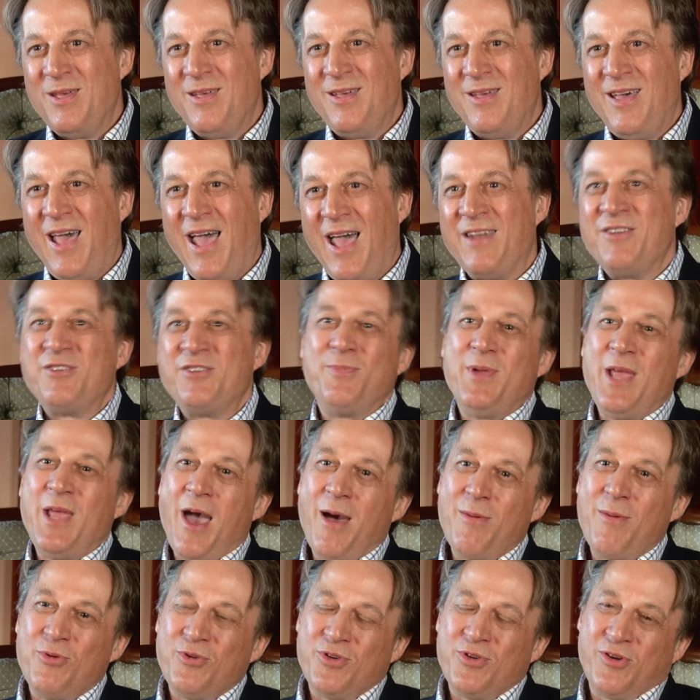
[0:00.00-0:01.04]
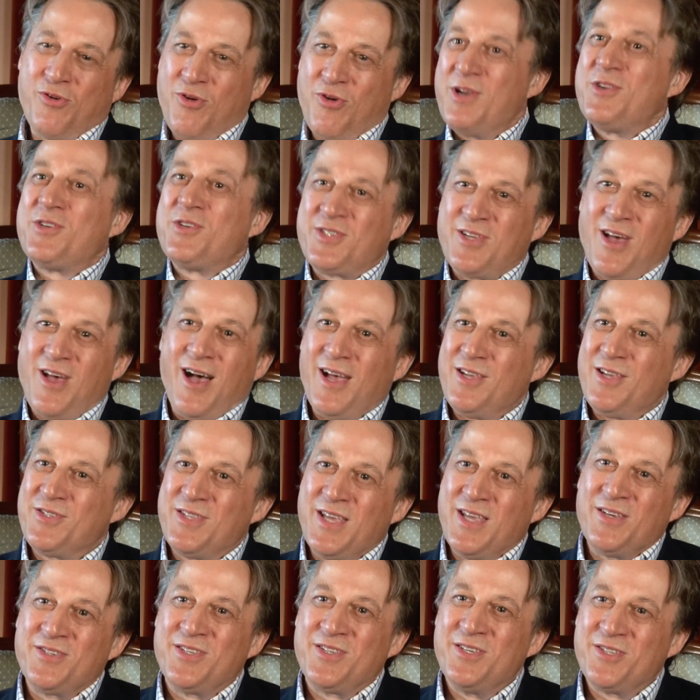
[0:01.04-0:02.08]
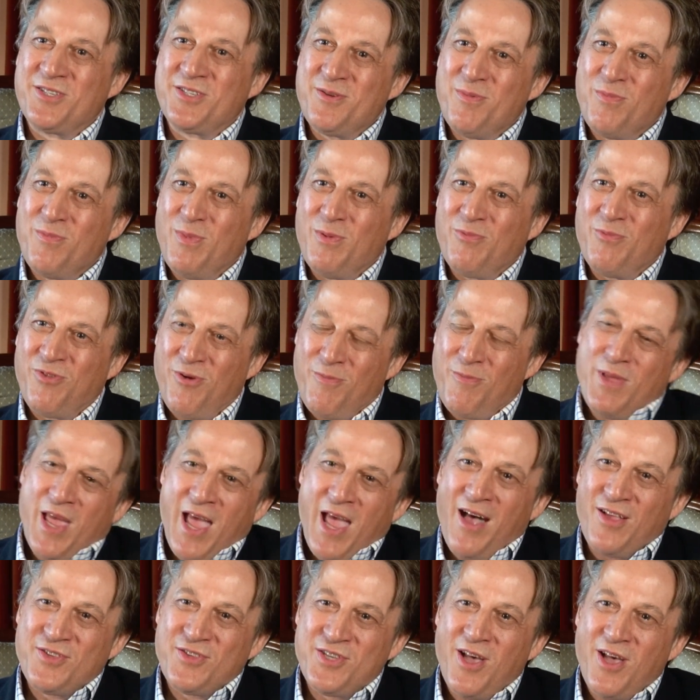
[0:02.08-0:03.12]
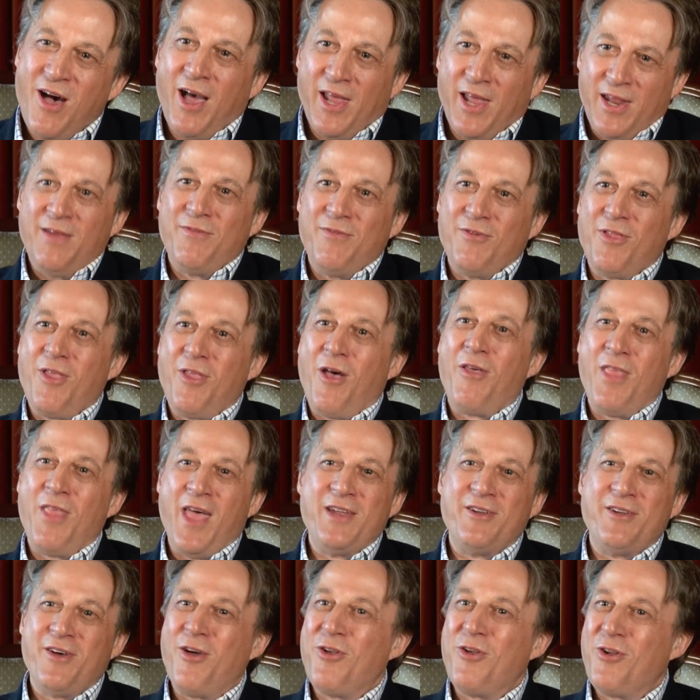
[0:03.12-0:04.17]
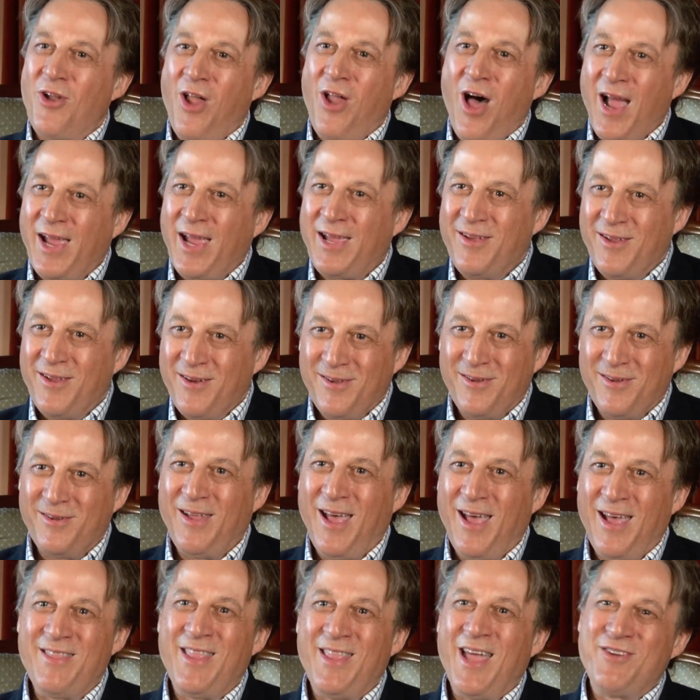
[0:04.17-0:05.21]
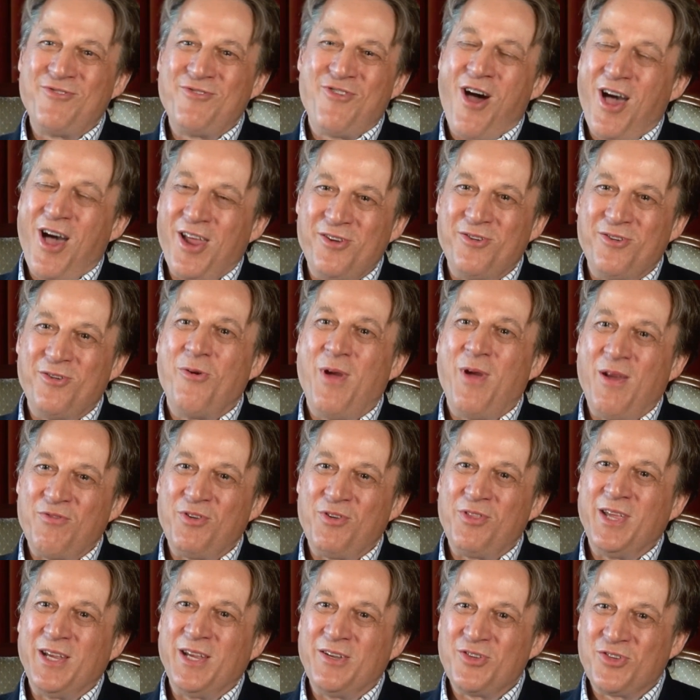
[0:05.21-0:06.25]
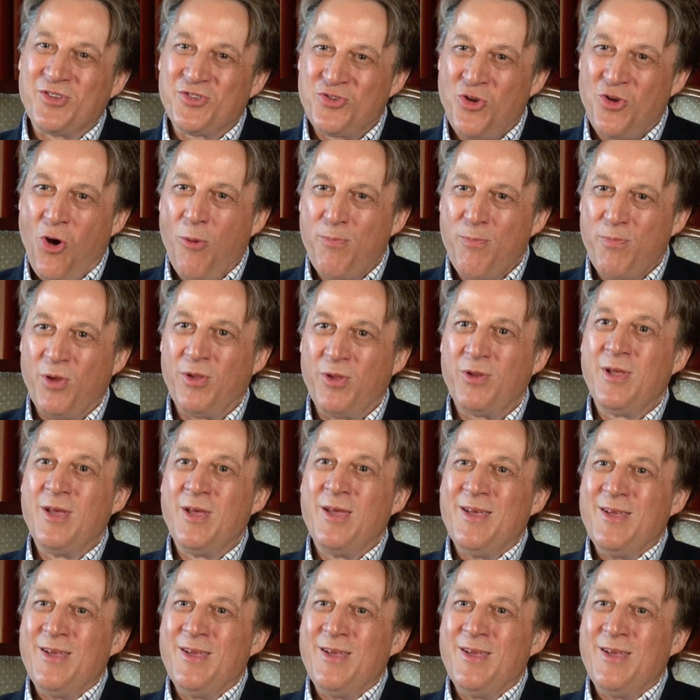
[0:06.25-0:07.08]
and to be able to criticise their system from the outside, even though they don't like it and they try to do everything to stop it.